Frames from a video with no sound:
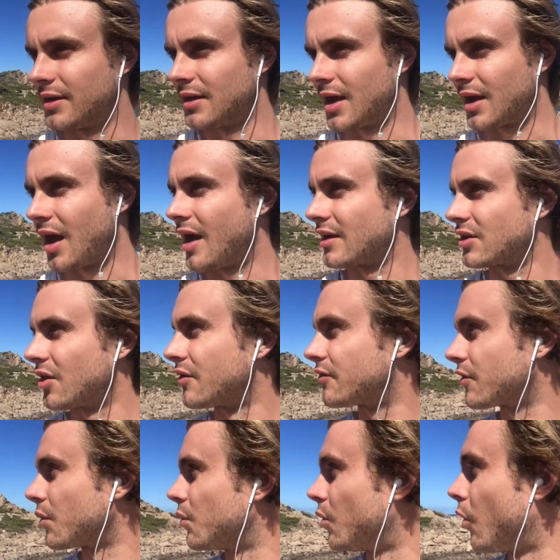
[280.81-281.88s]
Like, I go
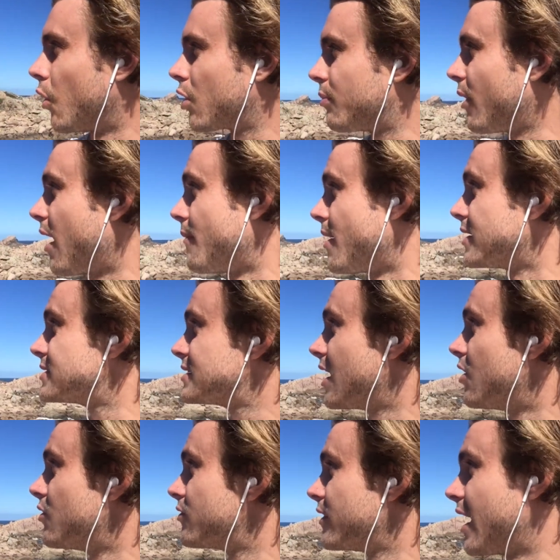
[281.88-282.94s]
for a walk by
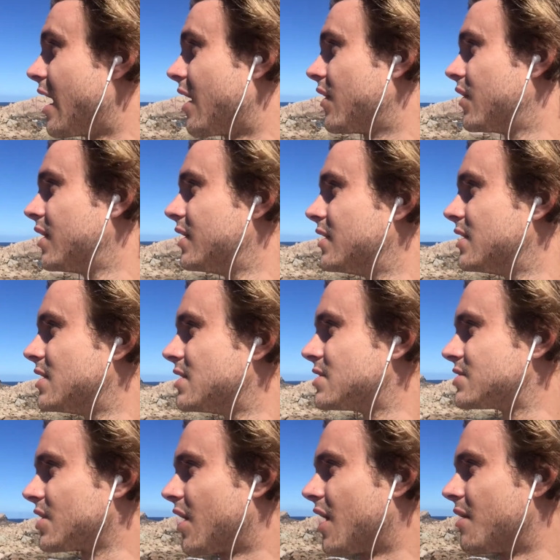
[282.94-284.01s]
myself now.
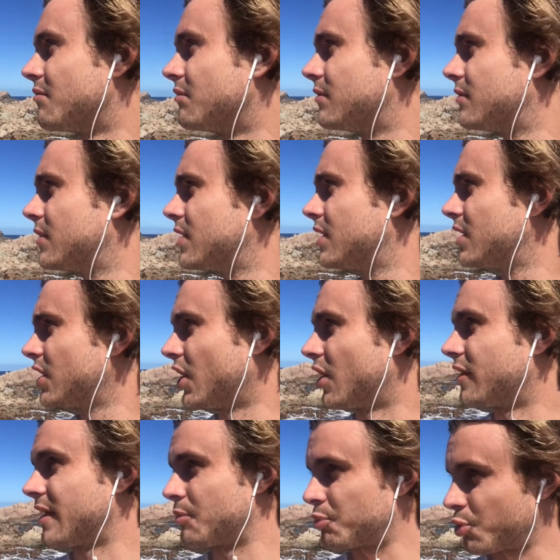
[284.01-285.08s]
So
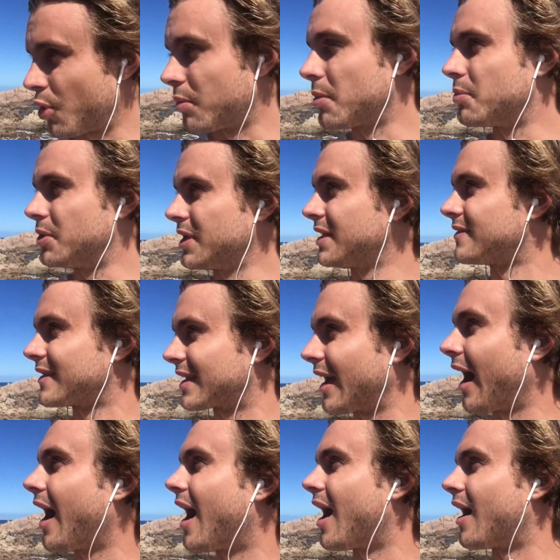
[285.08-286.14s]
they're probably in the
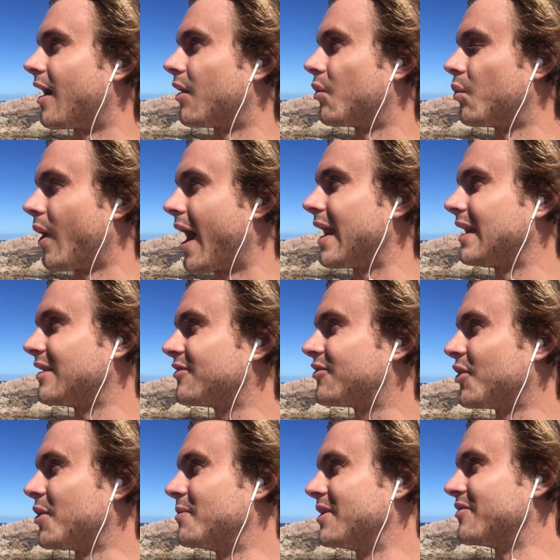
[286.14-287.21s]
car waiting
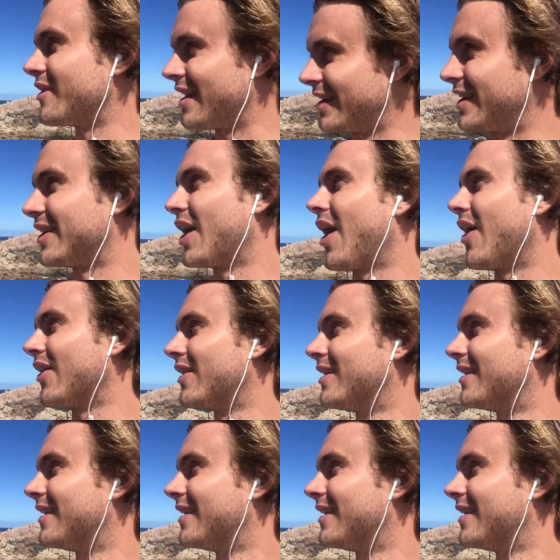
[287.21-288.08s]
for me, ready to go.